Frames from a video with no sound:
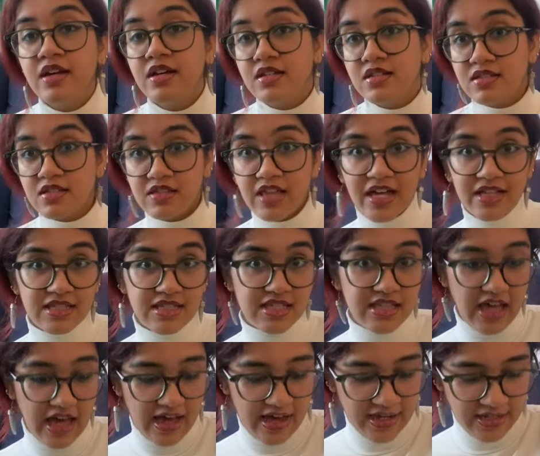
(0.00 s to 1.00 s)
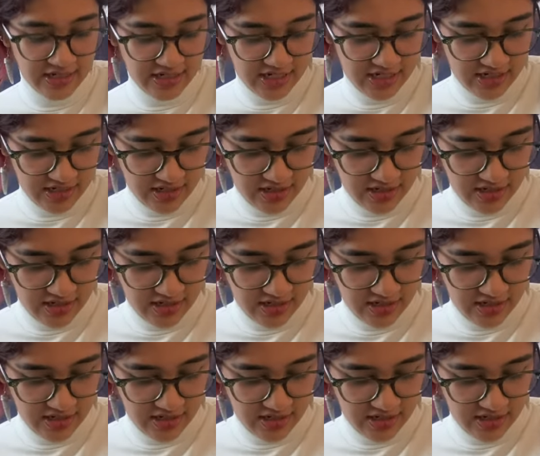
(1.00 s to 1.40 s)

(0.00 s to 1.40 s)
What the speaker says: So that's that.